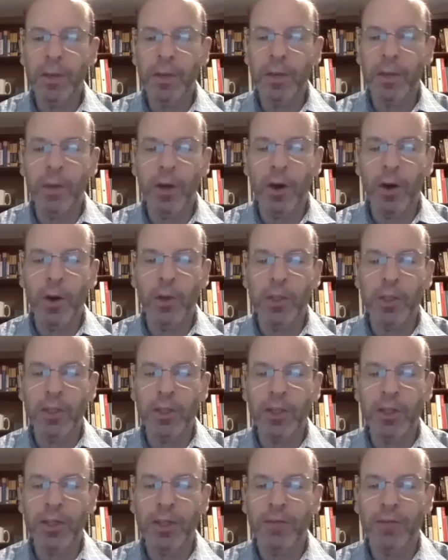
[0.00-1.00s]
we are always
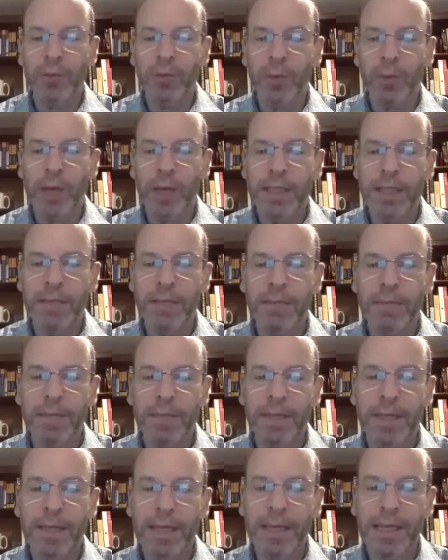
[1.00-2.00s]
looking for ways to
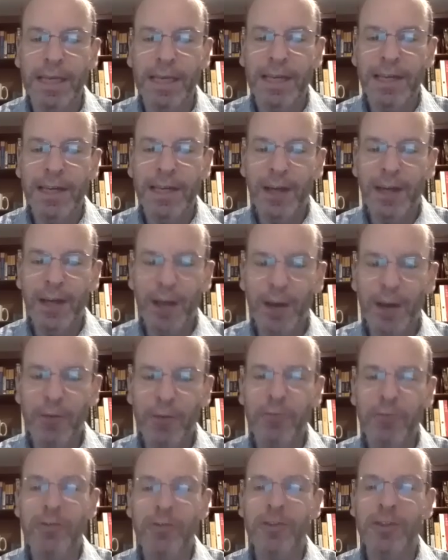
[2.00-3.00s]
be
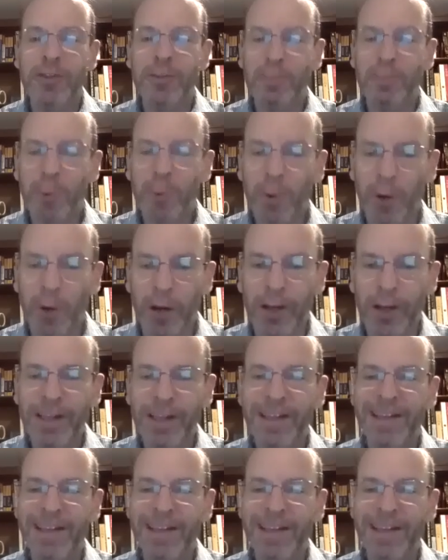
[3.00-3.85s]
of support.